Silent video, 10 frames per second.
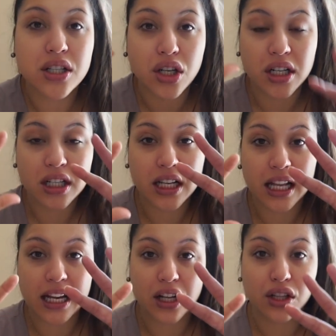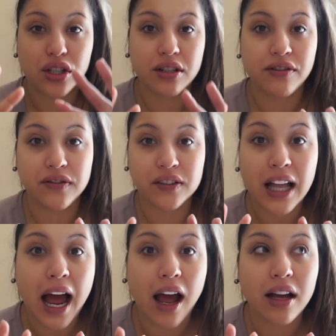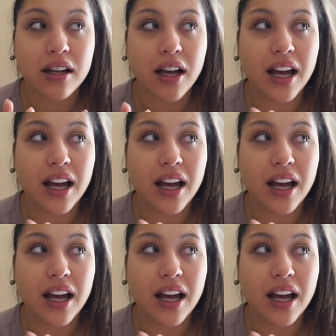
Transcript: it's starting to like look flat.